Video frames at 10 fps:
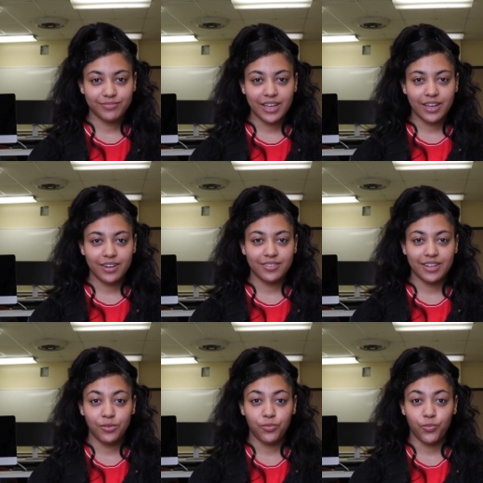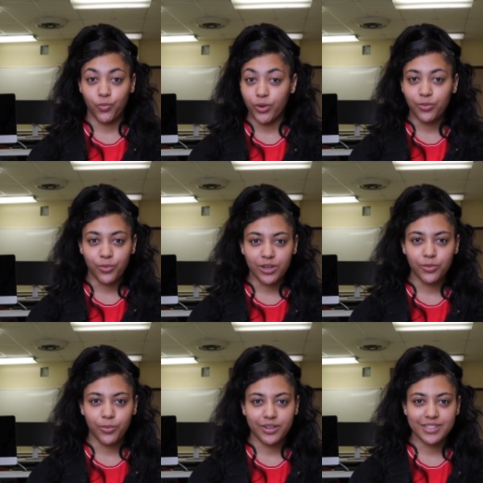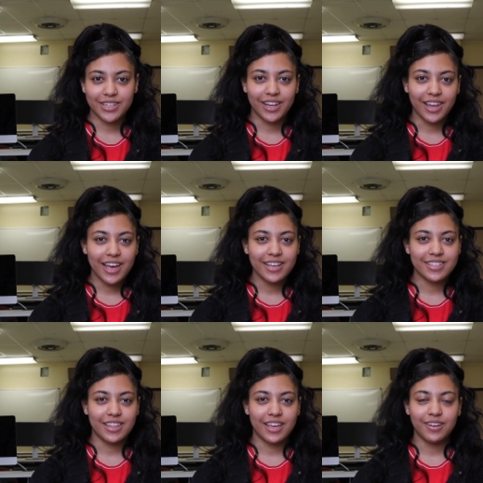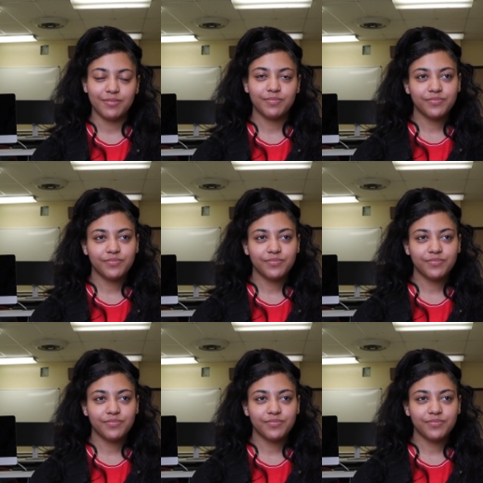and it went really well to the class, and that